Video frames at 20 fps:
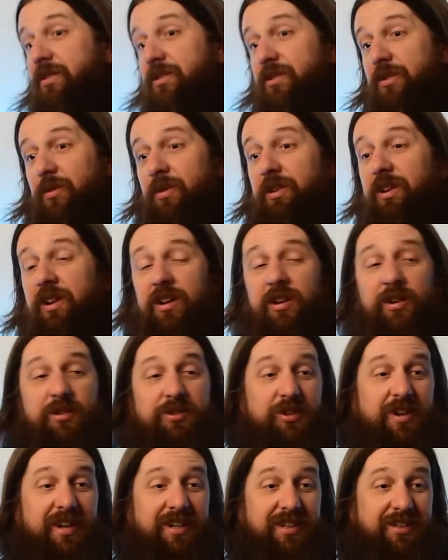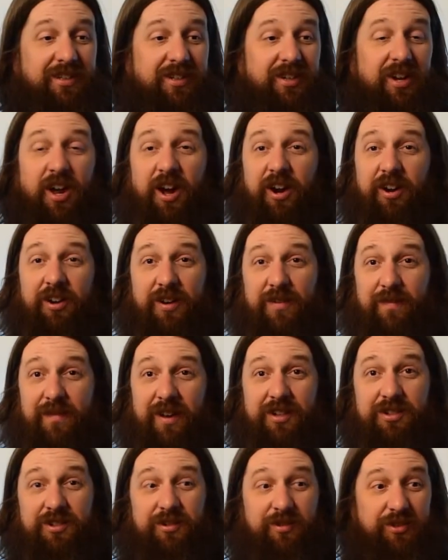So we're going to go try
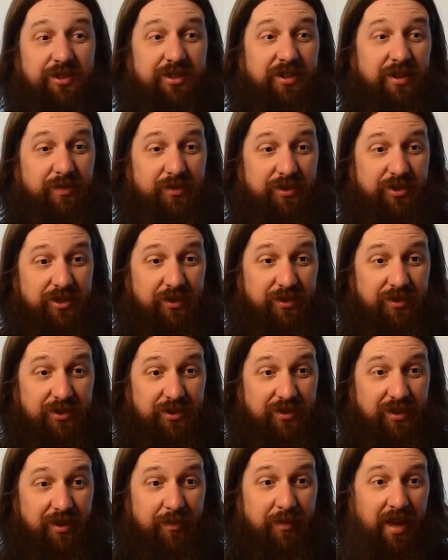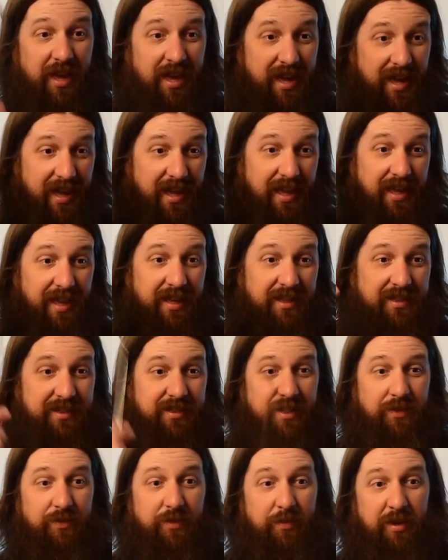unconventional stuff with SodaStream,
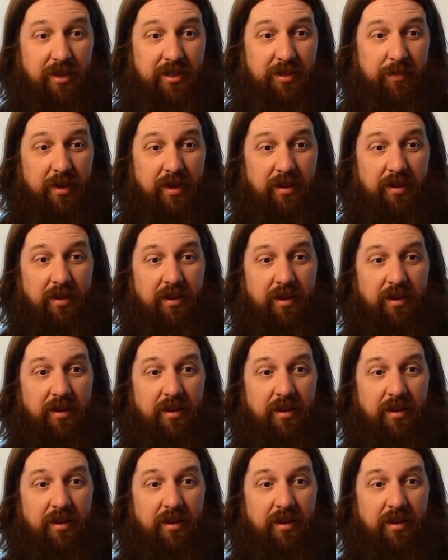see if it makes it better.